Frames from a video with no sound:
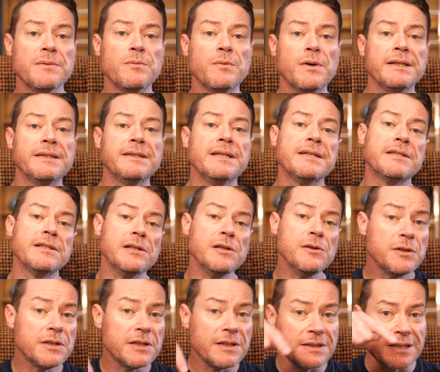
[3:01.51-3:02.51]
why
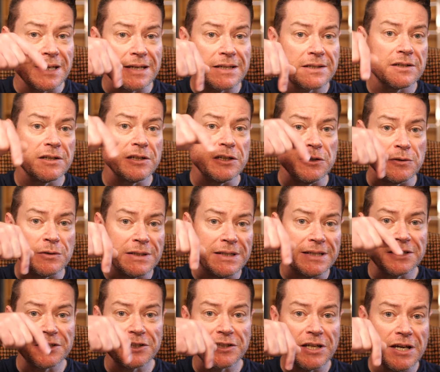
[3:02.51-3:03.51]
dissolution tests are usually
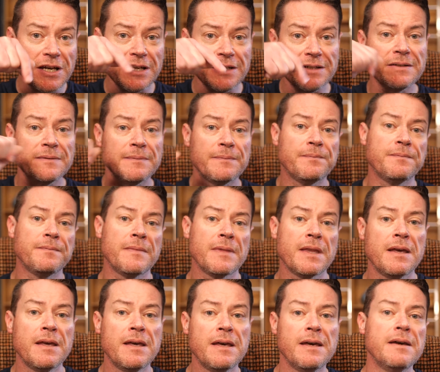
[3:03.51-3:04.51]
stirred.
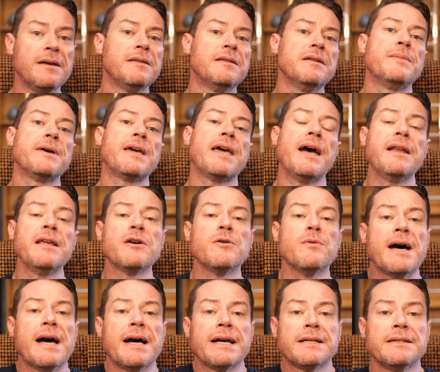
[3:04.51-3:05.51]
The mechanical
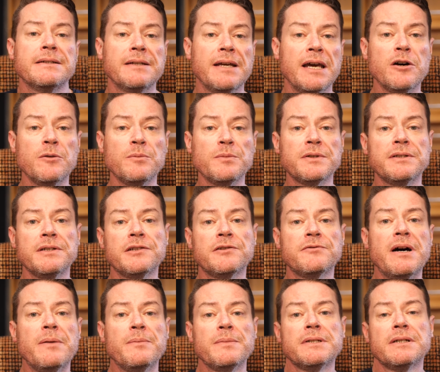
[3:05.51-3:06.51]
action helps
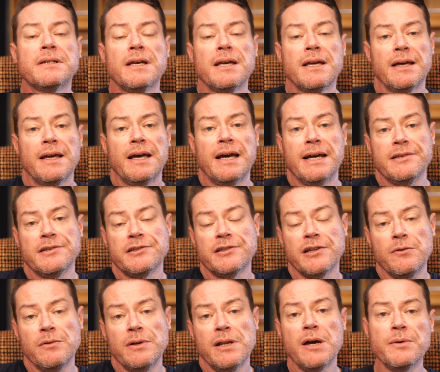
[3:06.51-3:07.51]
disrupt and
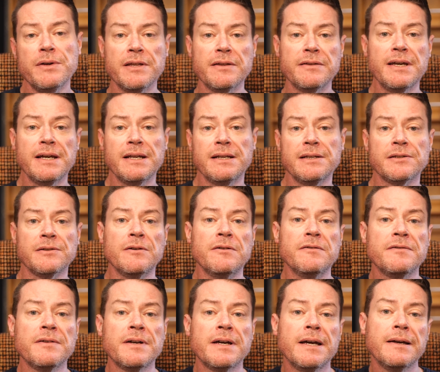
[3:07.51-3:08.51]
so lower the thickness
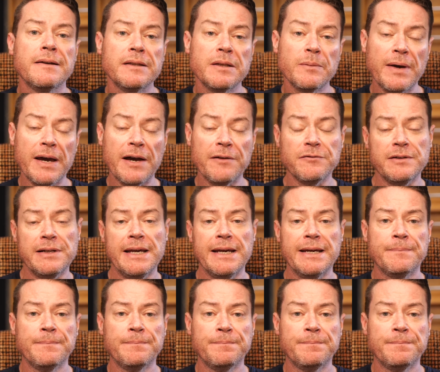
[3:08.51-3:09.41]
of the boundary layer.